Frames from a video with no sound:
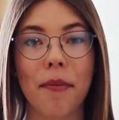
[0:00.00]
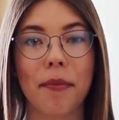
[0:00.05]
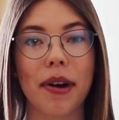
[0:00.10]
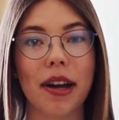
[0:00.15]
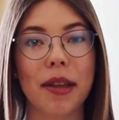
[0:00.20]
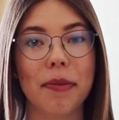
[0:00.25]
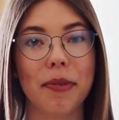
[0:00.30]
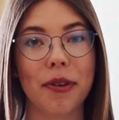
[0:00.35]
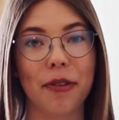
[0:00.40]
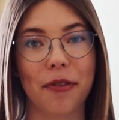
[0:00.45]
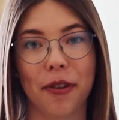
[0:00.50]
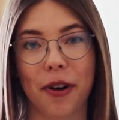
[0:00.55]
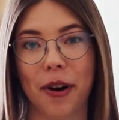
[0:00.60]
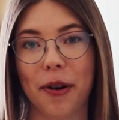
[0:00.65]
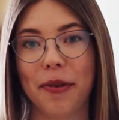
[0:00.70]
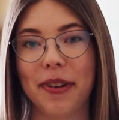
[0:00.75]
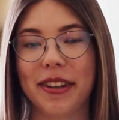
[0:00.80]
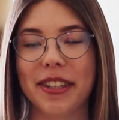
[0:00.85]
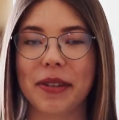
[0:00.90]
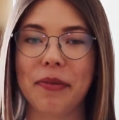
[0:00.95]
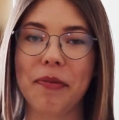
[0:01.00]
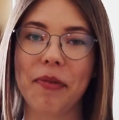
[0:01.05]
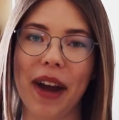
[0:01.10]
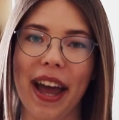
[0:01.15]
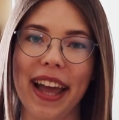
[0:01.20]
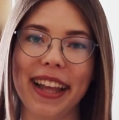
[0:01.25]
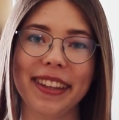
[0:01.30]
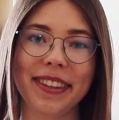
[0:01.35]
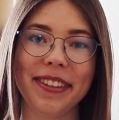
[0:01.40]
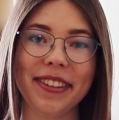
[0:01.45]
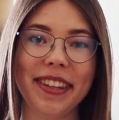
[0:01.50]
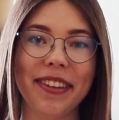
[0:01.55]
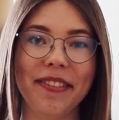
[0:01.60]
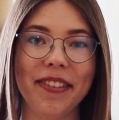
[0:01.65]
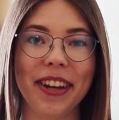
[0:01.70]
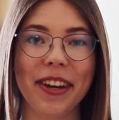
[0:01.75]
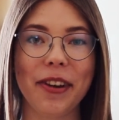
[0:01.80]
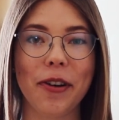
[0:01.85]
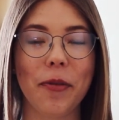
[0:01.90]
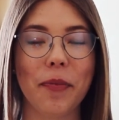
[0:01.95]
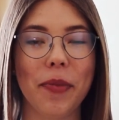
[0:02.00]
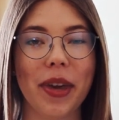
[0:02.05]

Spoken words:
But before we jump right into the video,